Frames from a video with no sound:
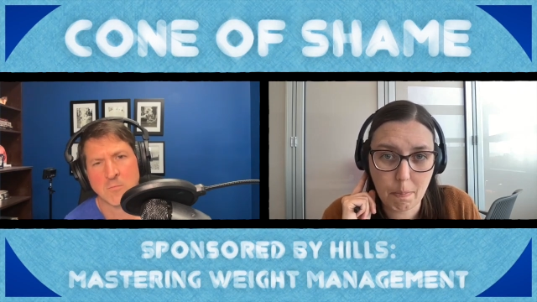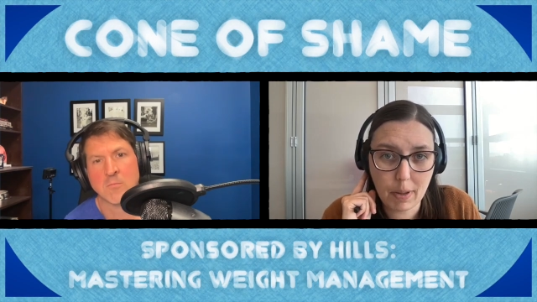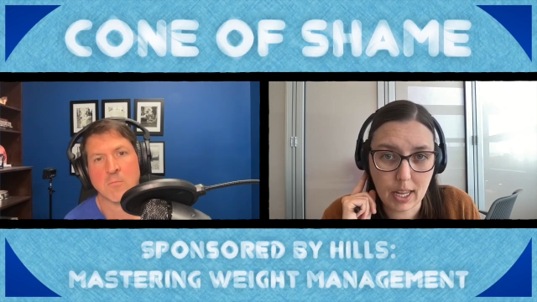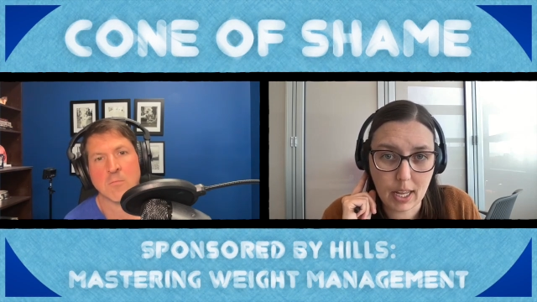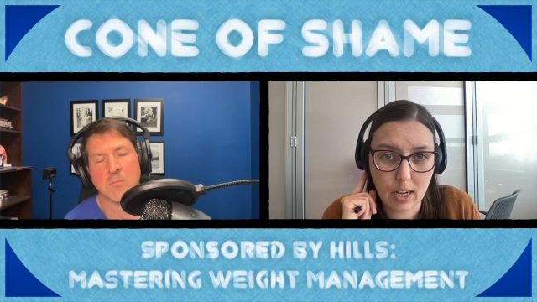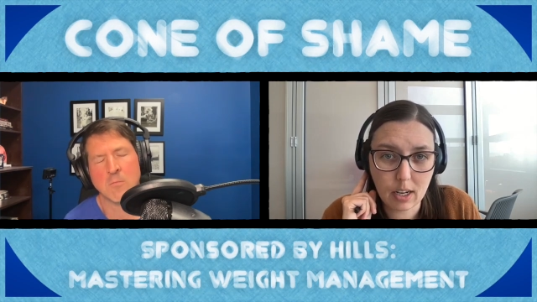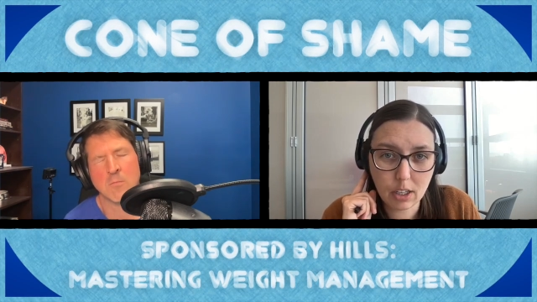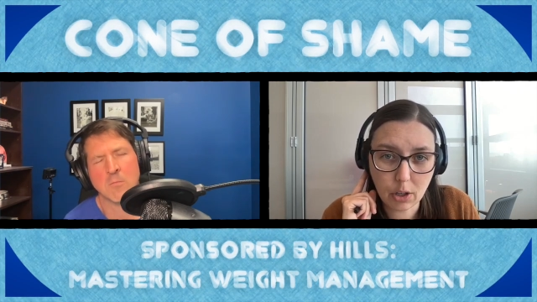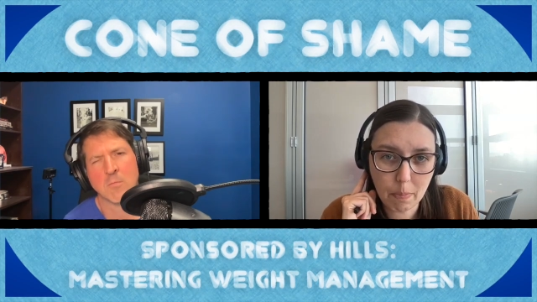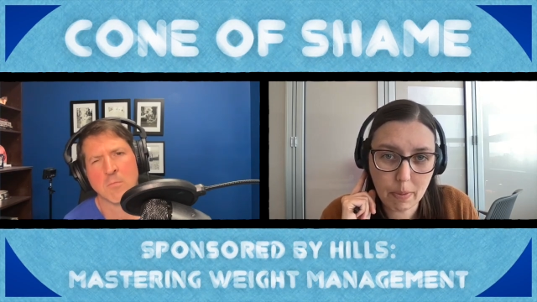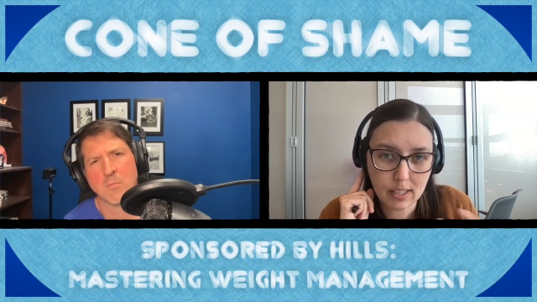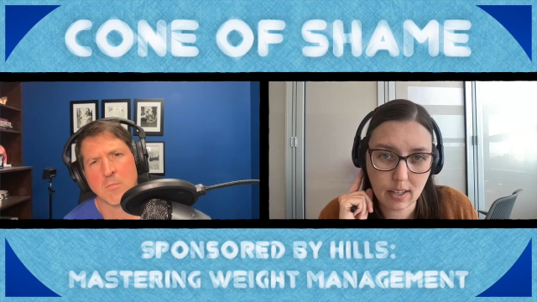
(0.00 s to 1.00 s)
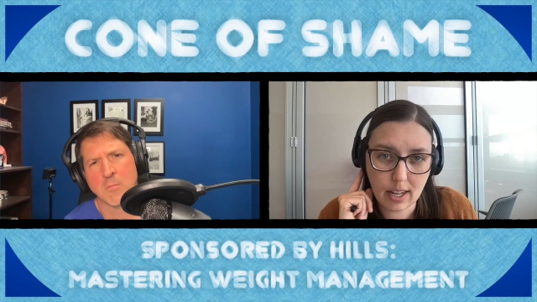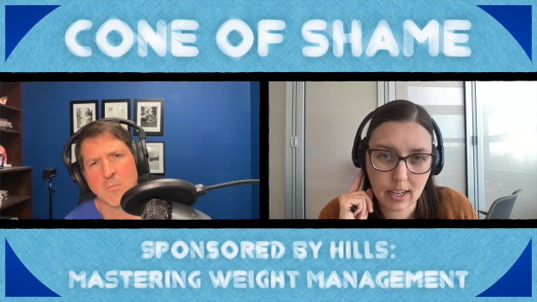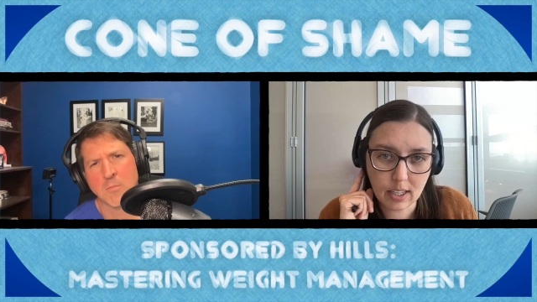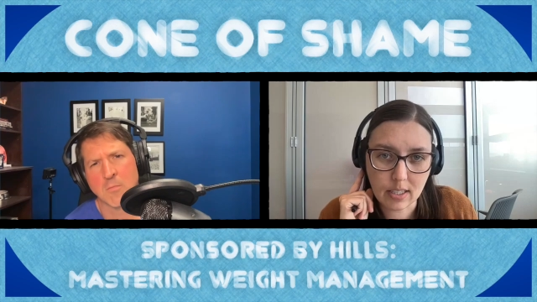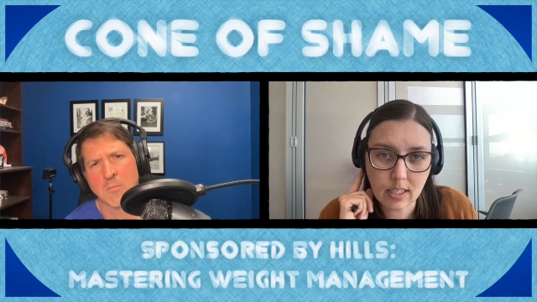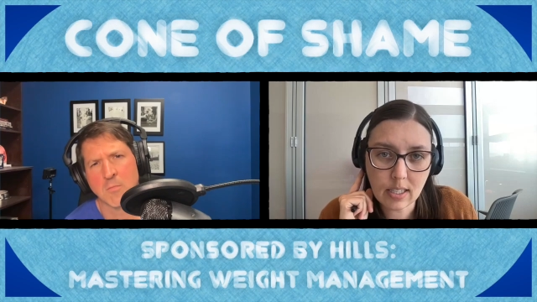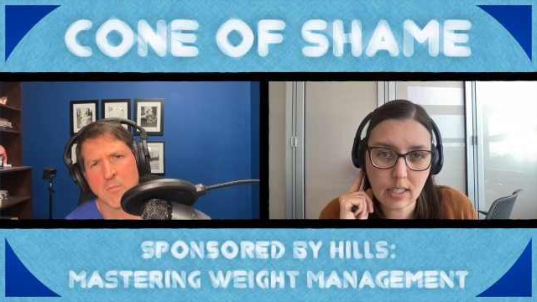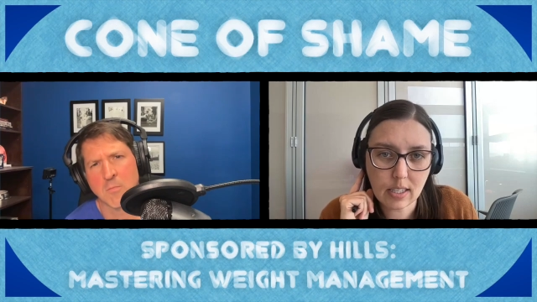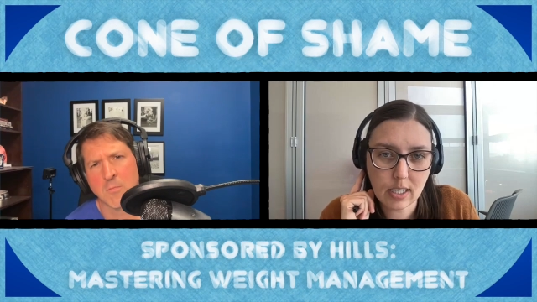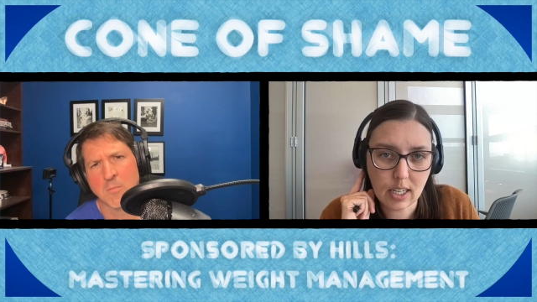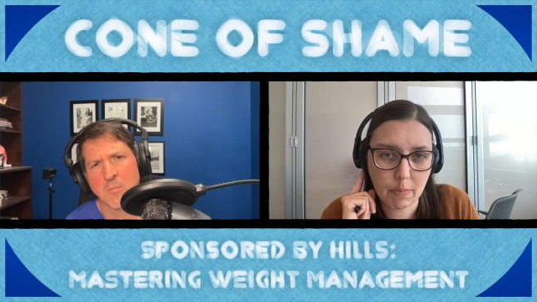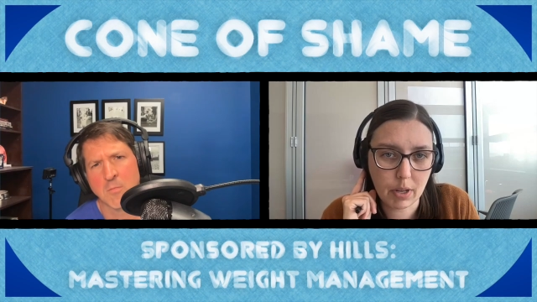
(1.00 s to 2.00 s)
Speaker 1: Mm-hmm. But mm-hmm. going back to that
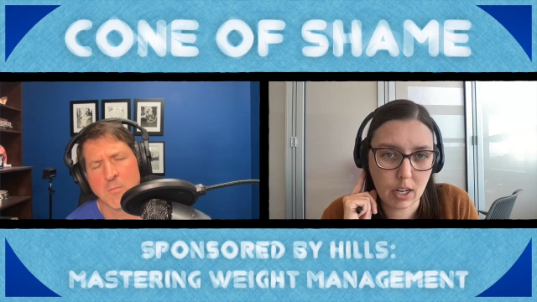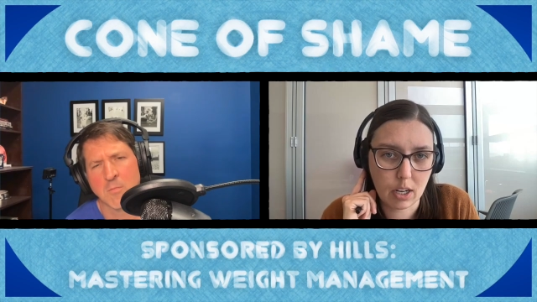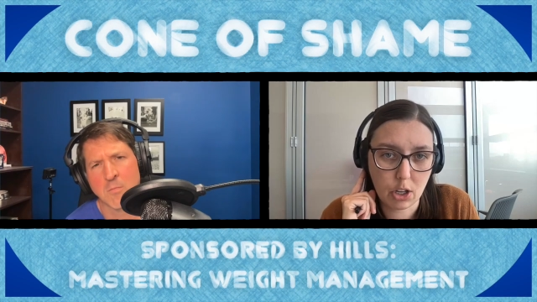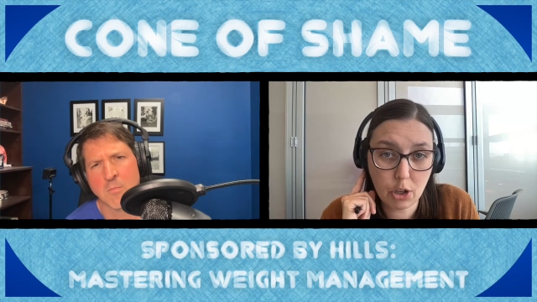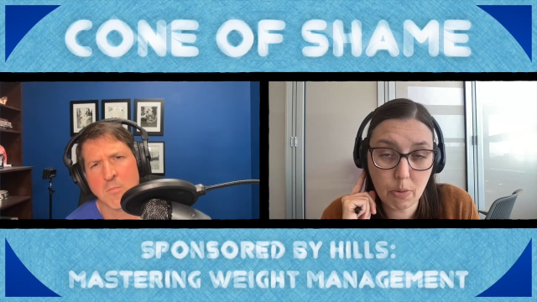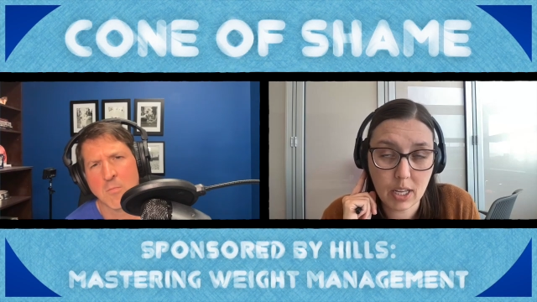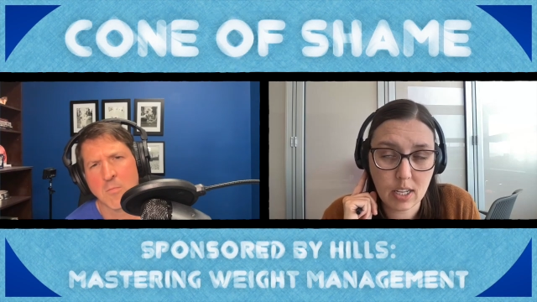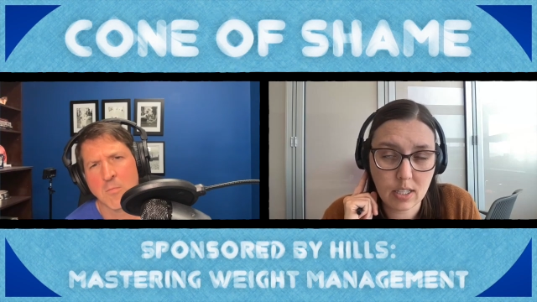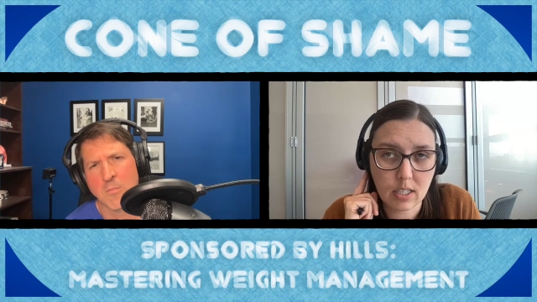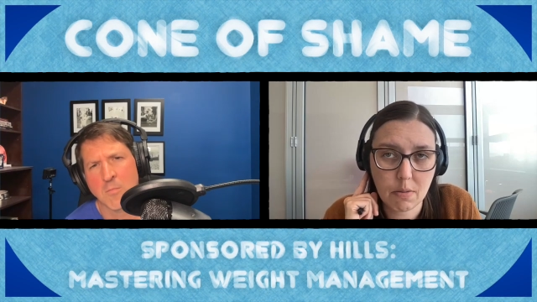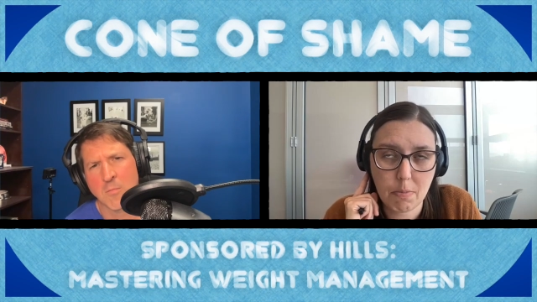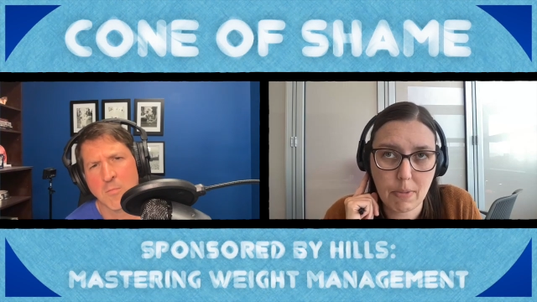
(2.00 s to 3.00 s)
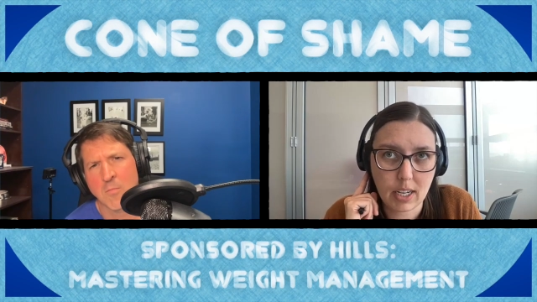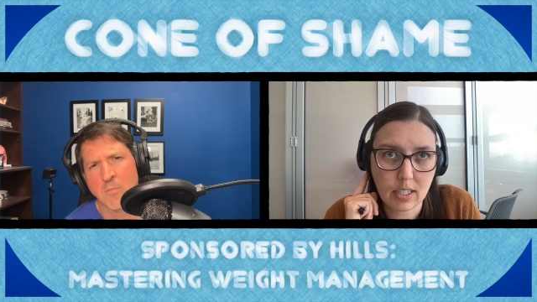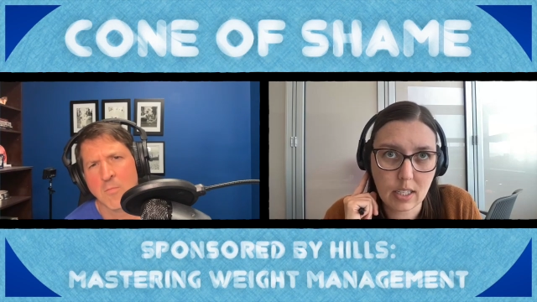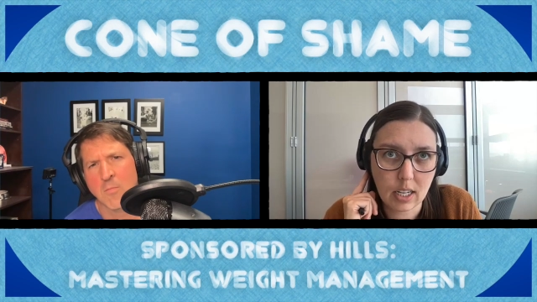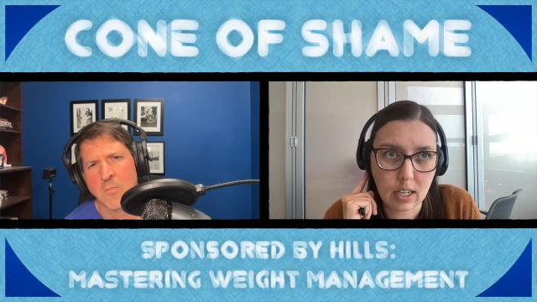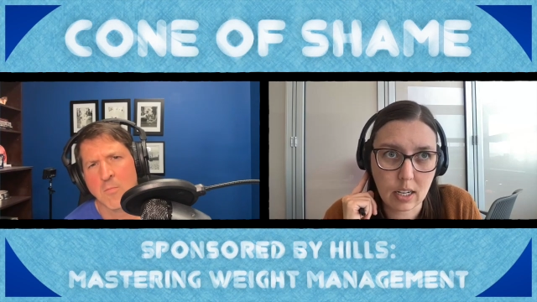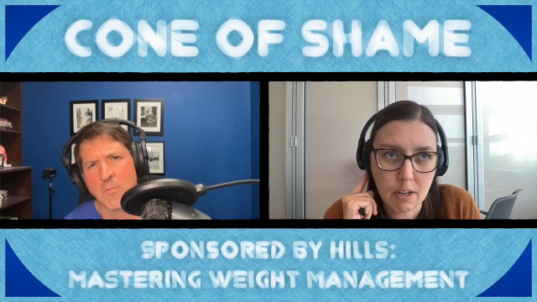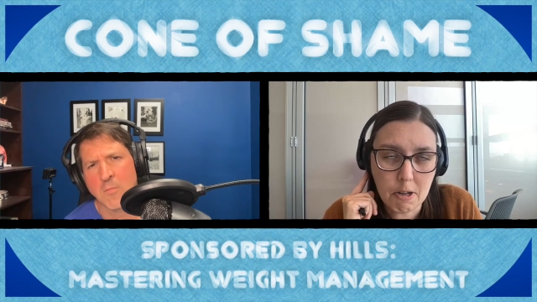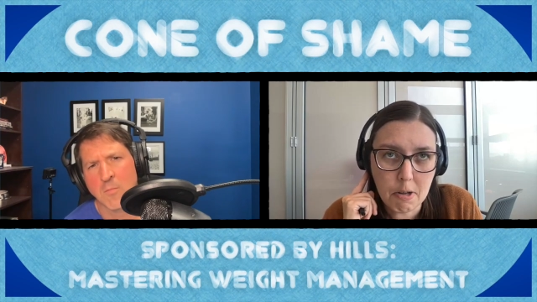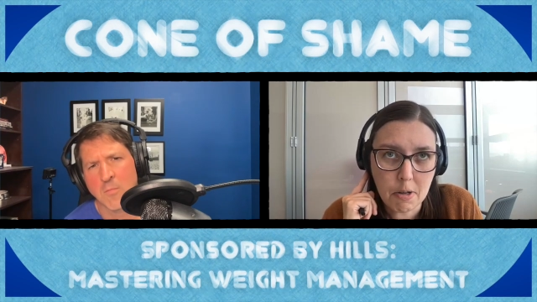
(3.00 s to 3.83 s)
consensus statement in human medicine,